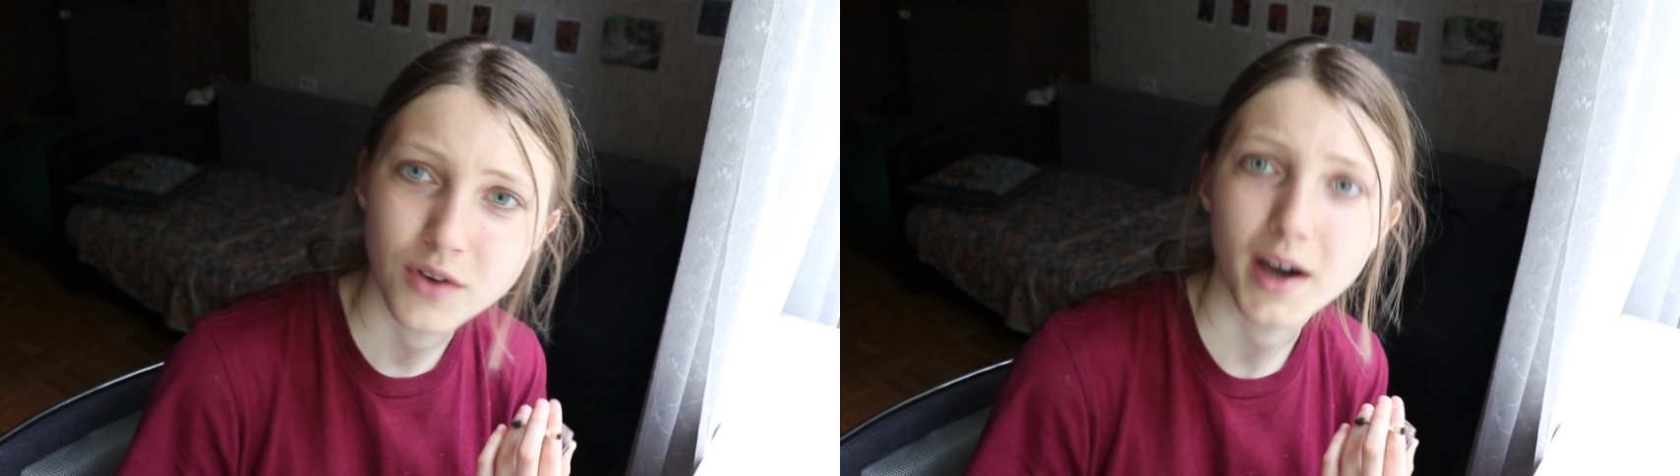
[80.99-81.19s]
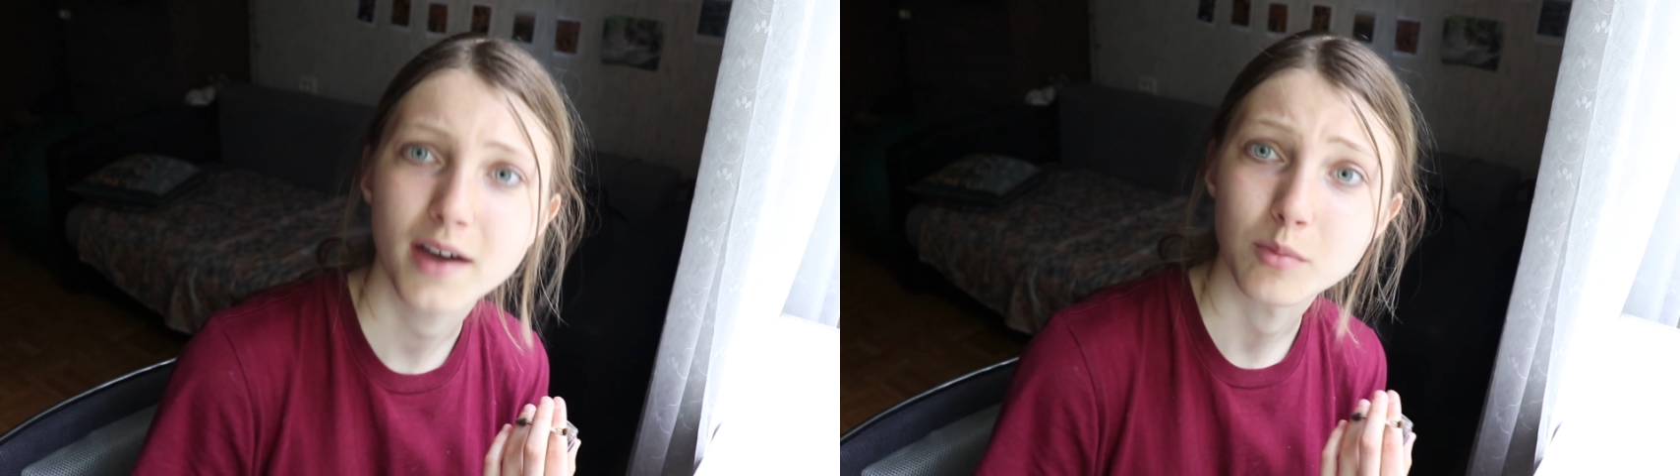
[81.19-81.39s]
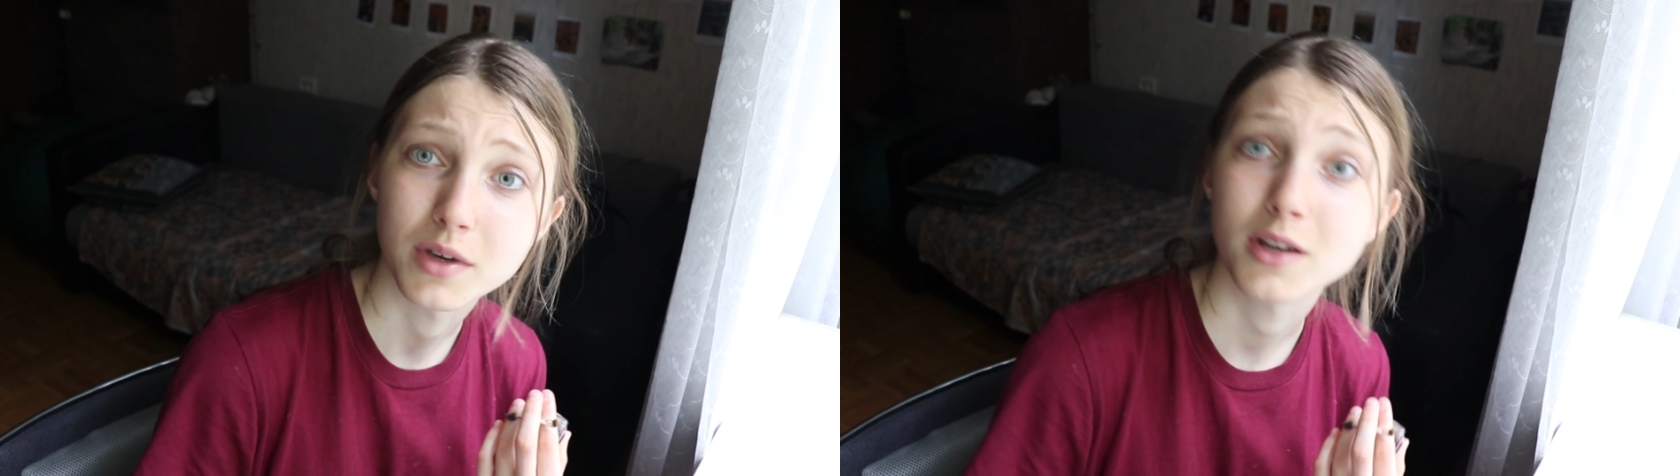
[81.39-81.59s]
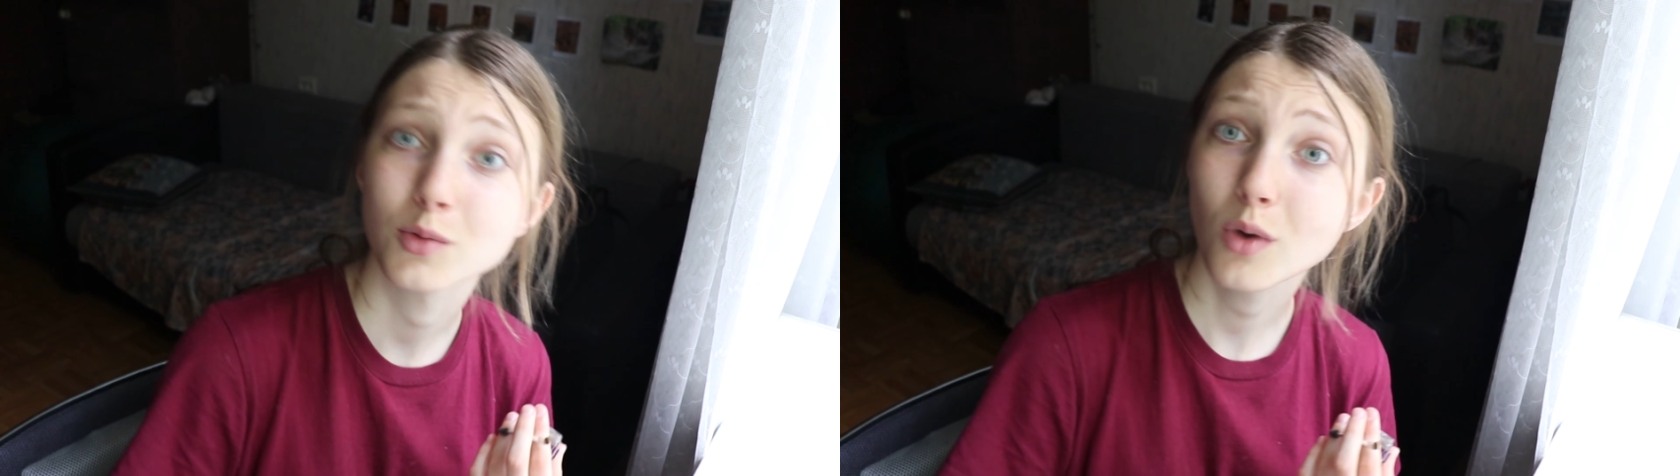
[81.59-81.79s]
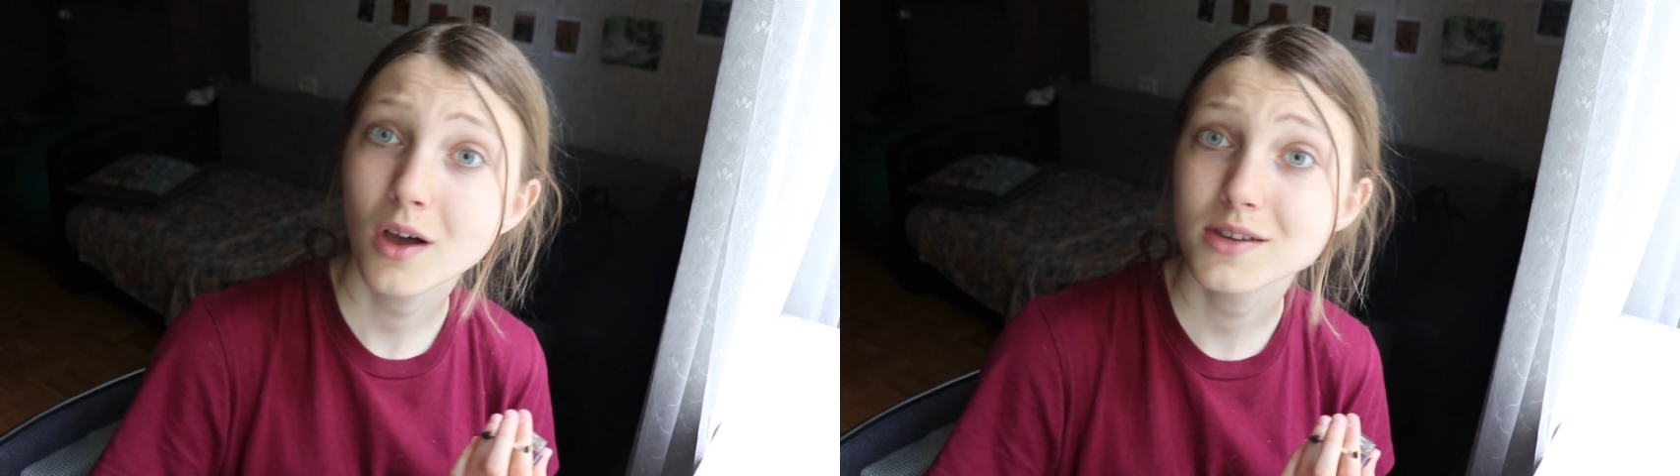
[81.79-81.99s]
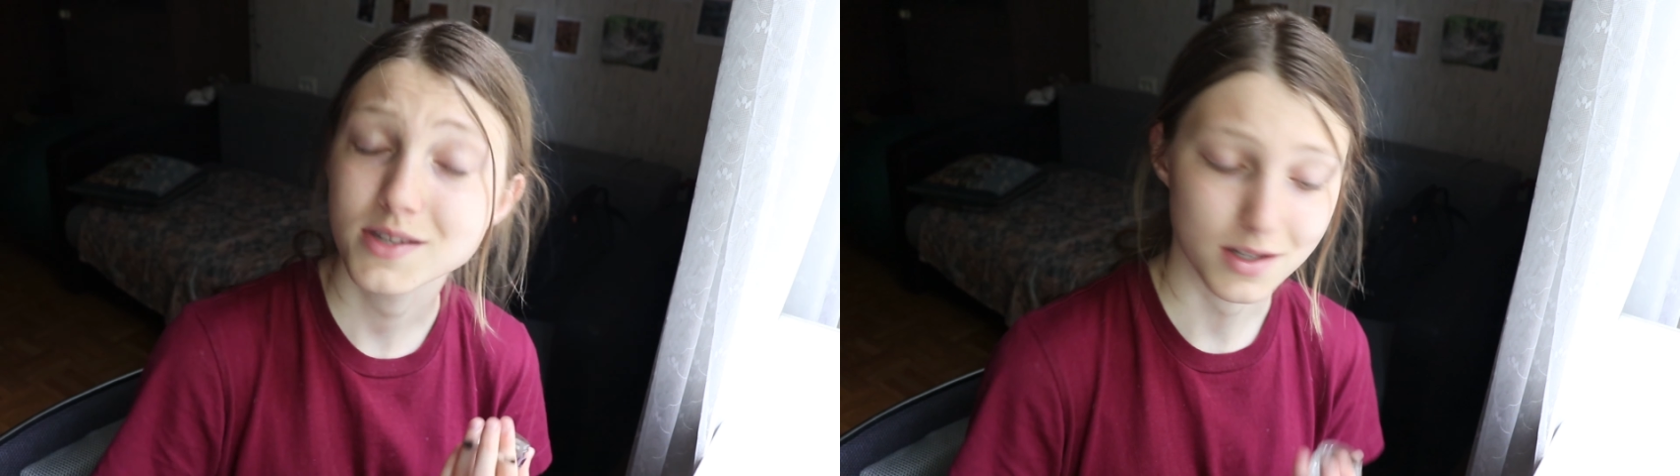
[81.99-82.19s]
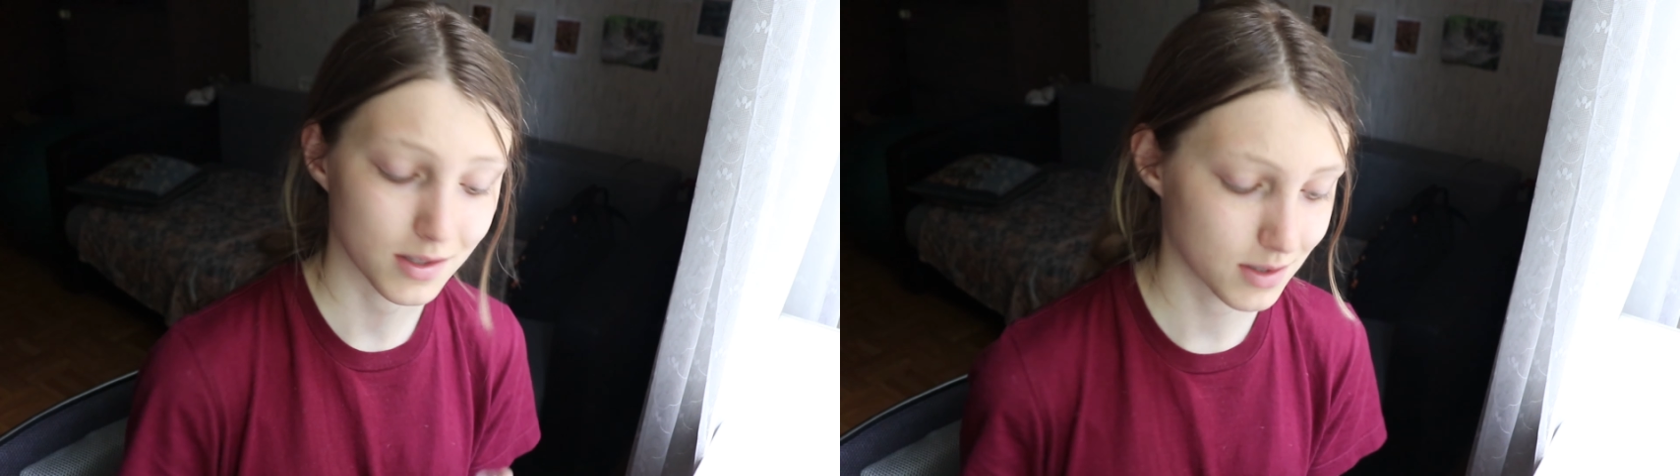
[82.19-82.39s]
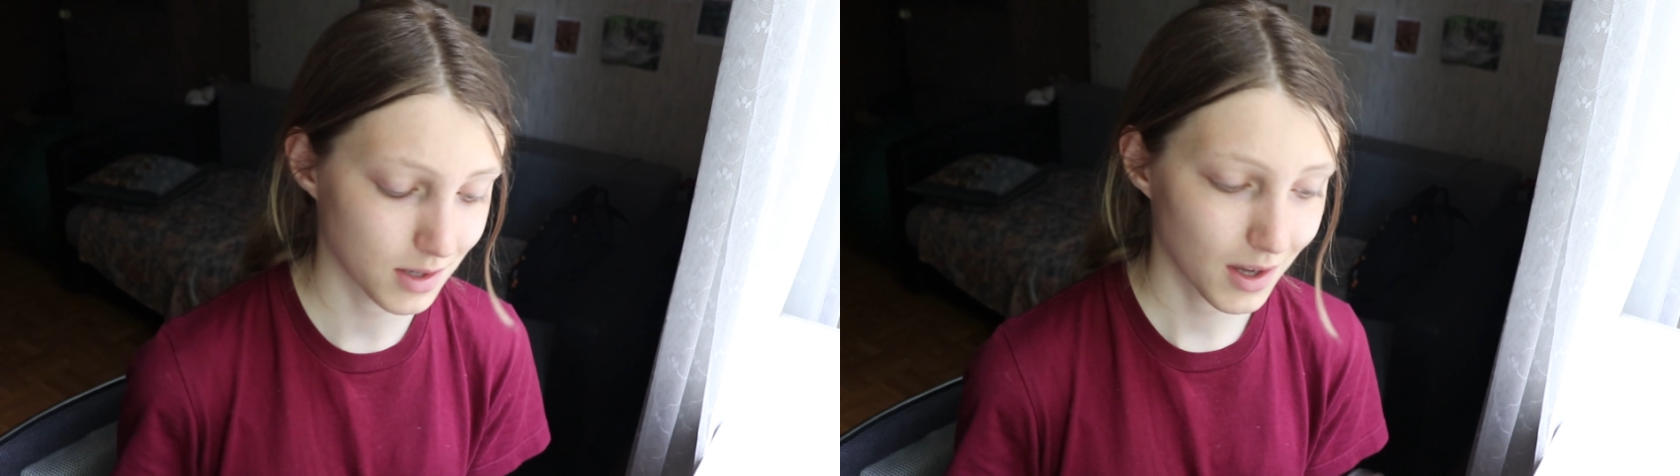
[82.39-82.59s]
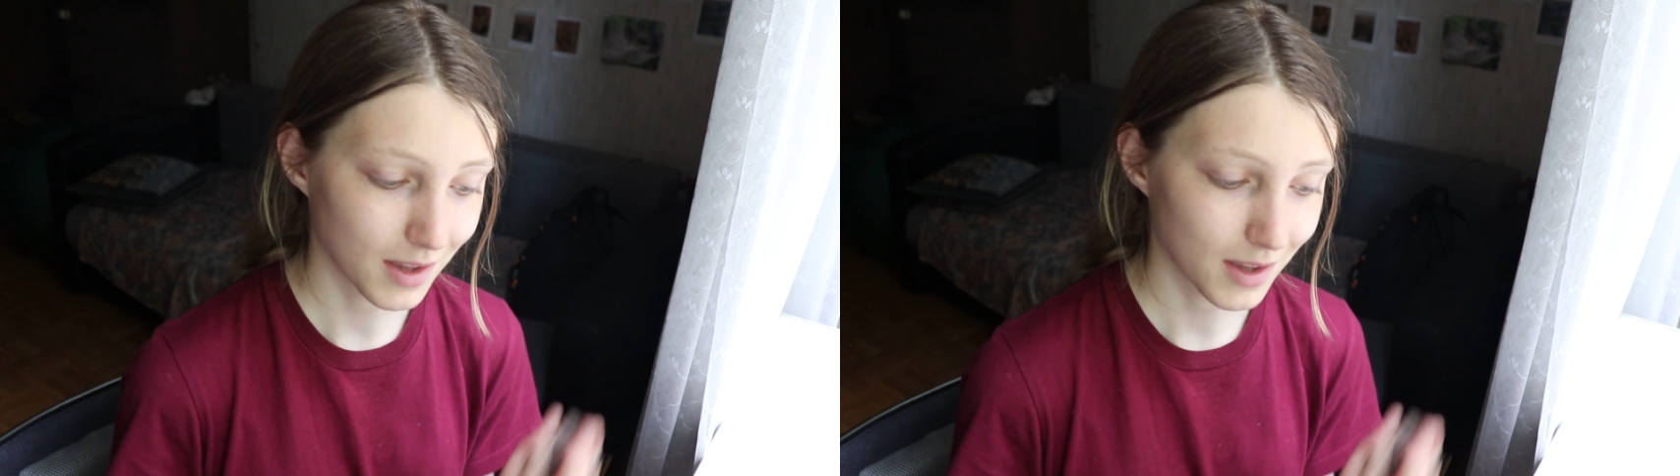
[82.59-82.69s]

5 minute wall sits